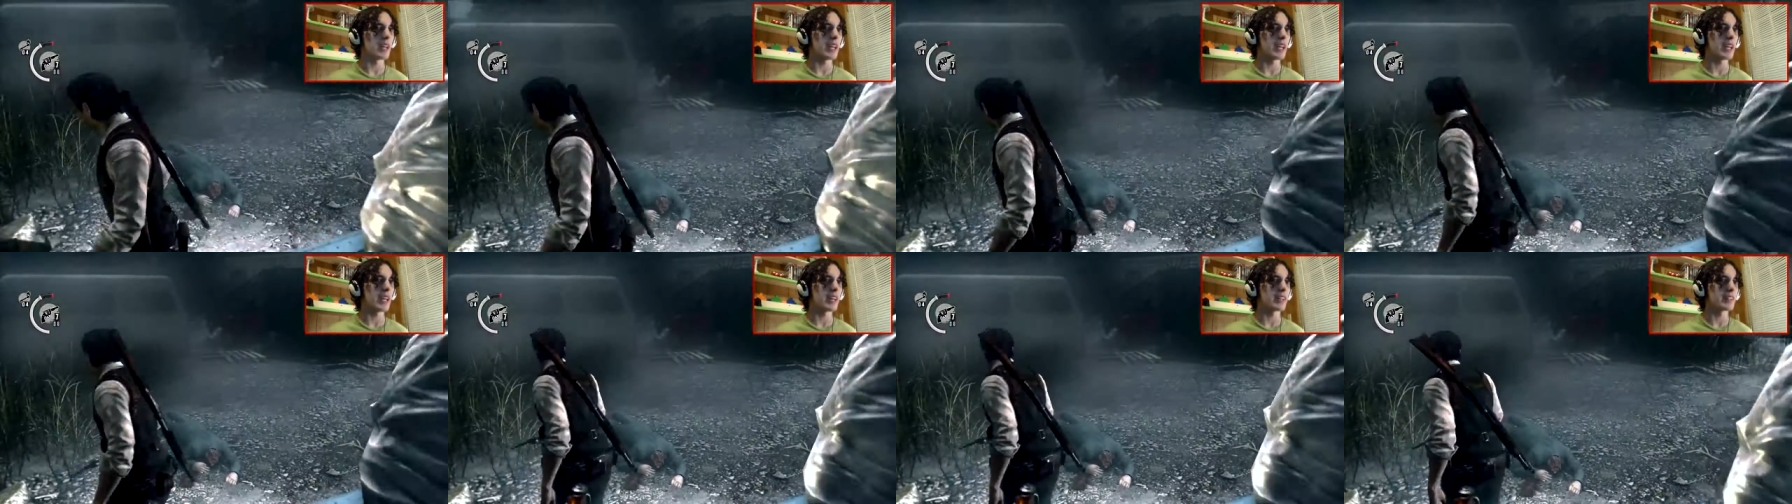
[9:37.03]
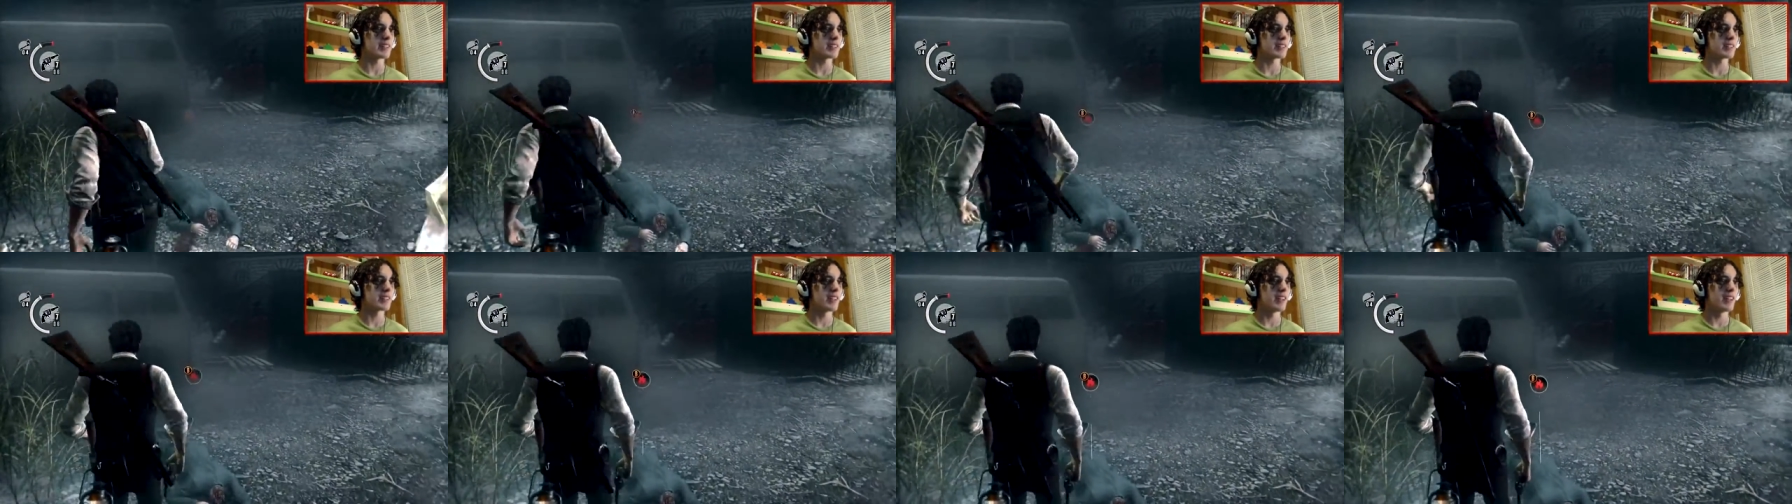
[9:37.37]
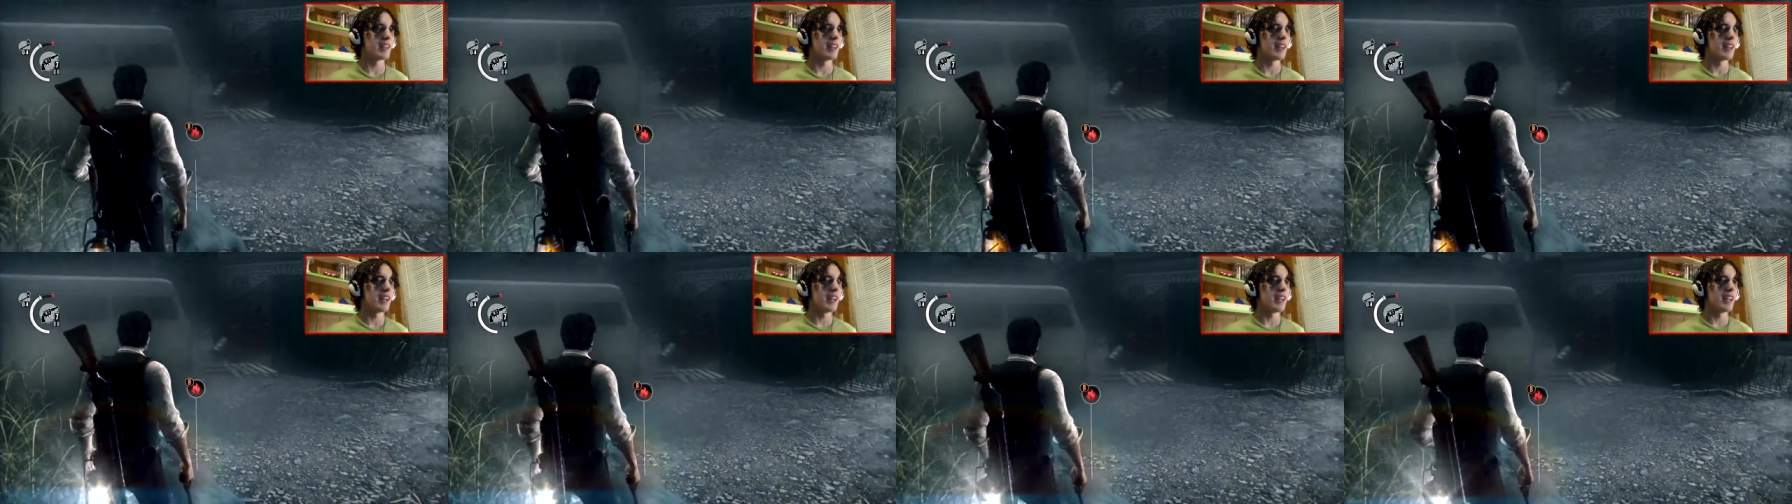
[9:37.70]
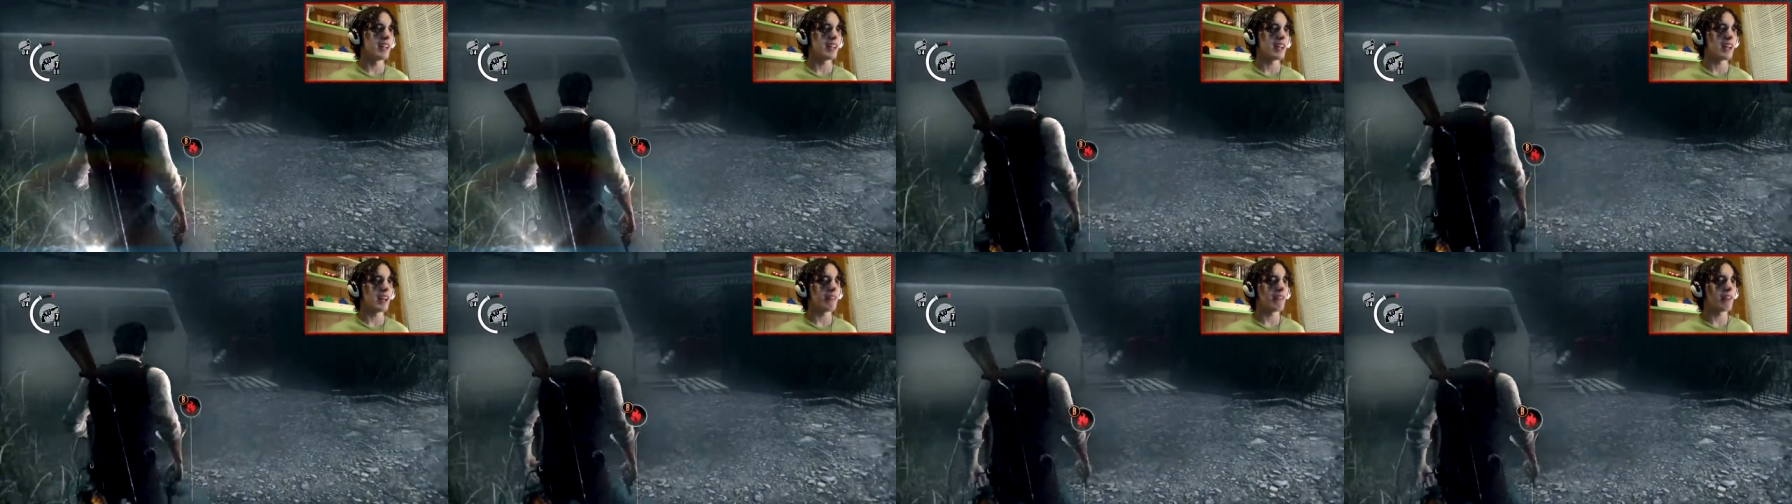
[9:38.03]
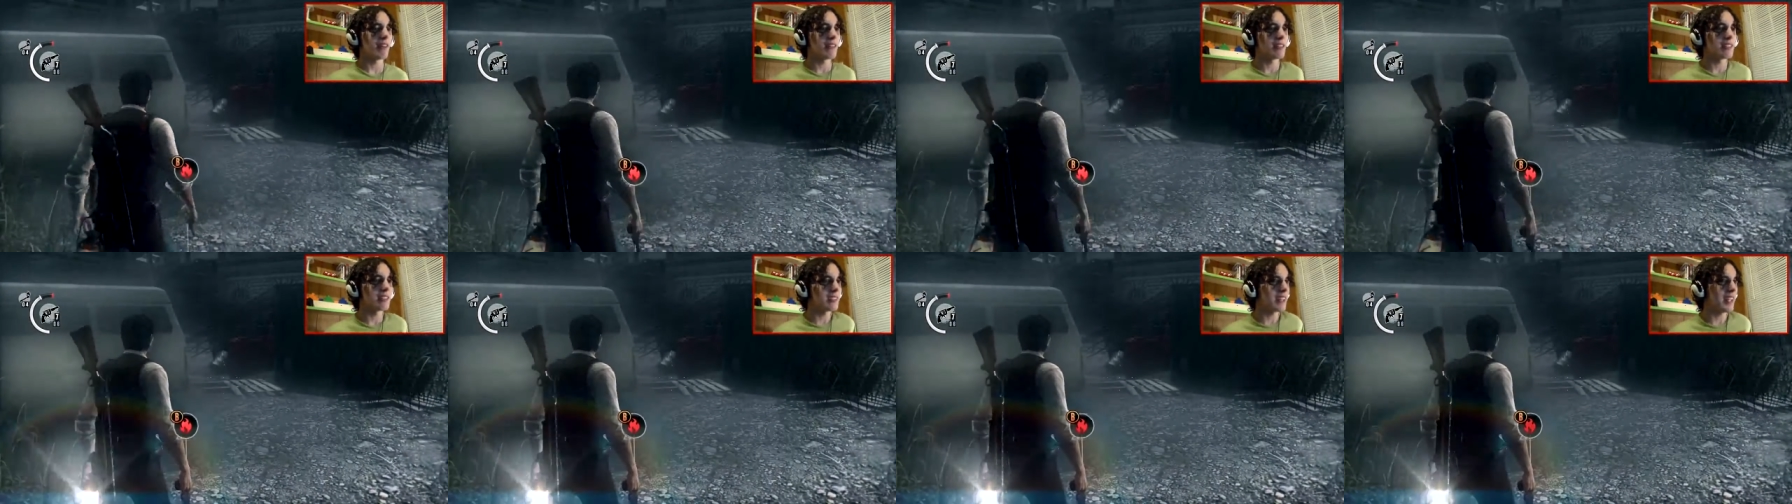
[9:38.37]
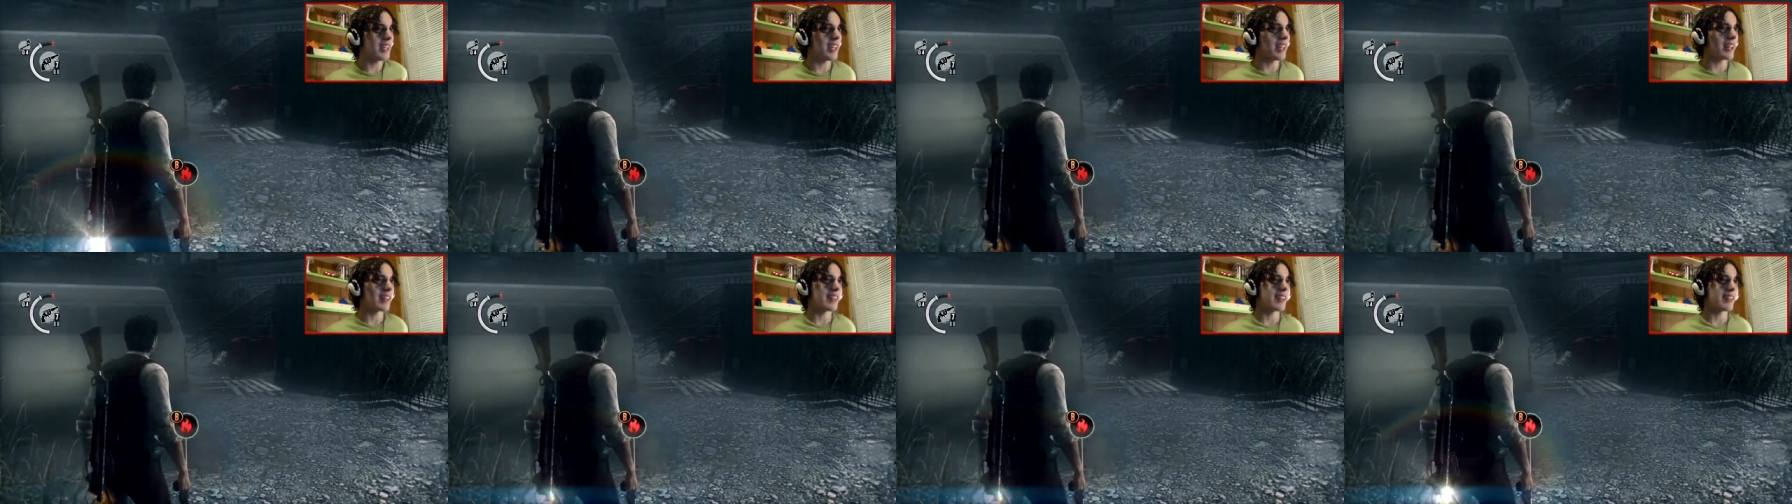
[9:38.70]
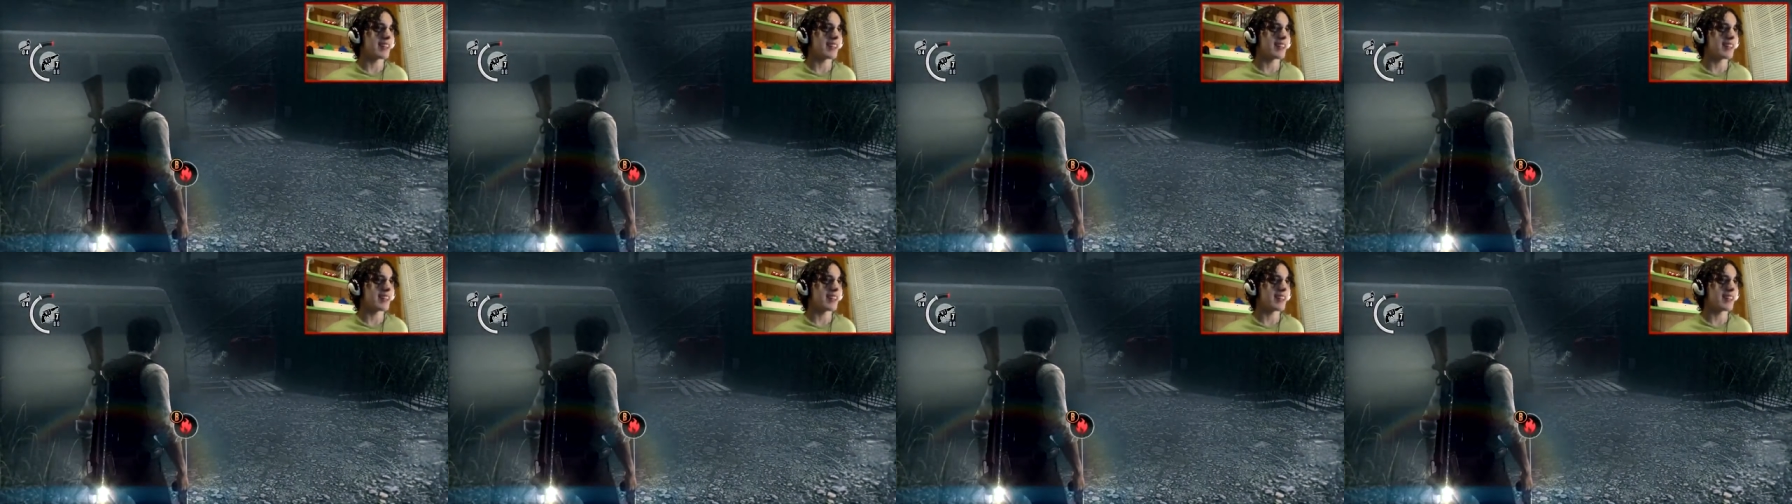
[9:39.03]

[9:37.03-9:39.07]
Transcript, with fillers: I guess. Yeah, what I was saying,